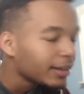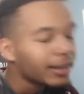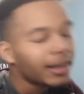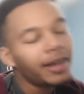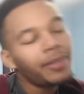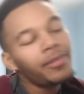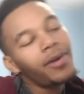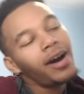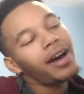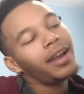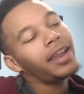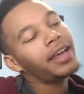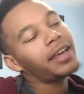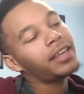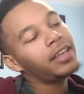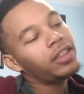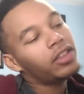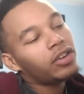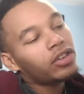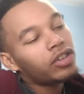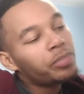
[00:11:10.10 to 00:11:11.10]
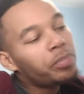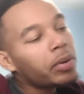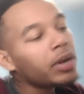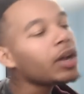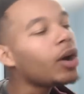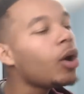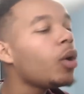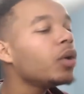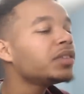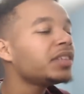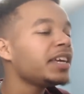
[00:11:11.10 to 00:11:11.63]
Come on, like, there's bullet
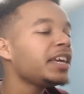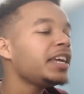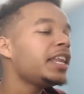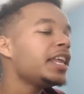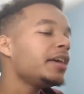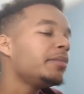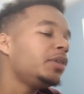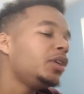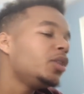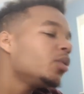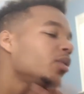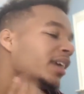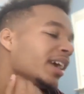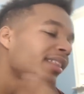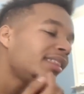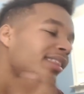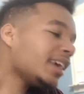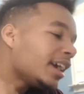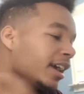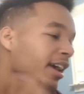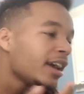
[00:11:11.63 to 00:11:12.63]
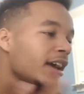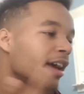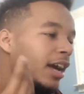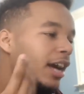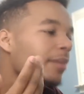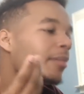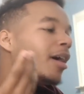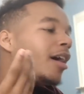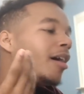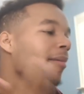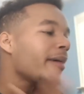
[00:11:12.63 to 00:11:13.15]
holes in him. You don't get the...
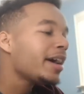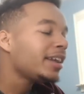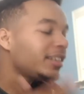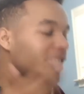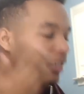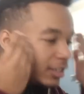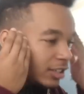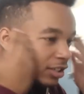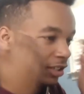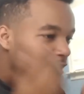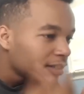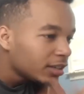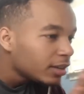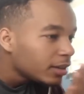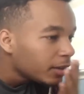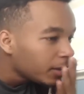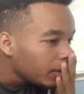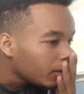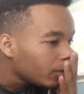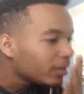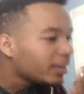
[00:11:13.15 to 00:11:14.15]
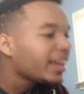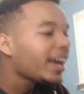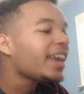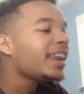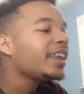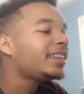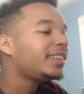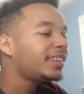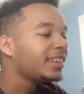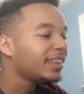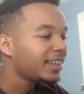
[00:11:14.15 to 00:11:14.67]
Come on, man. You don't get
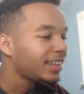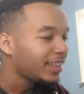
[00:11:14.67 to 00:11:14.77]
it?